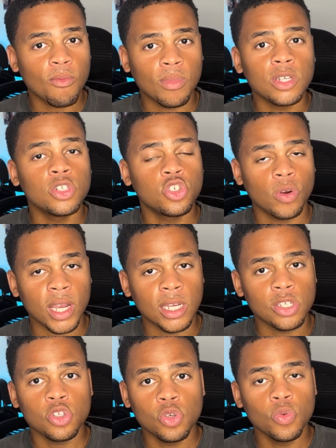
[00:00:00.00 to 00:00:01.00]
been
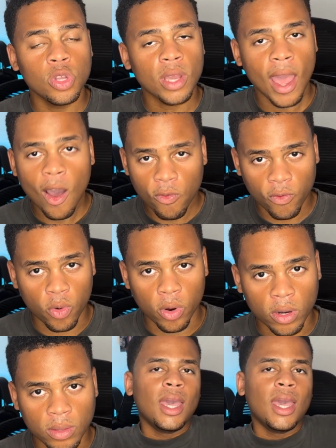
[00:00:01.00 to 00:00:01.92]
trained to look out for.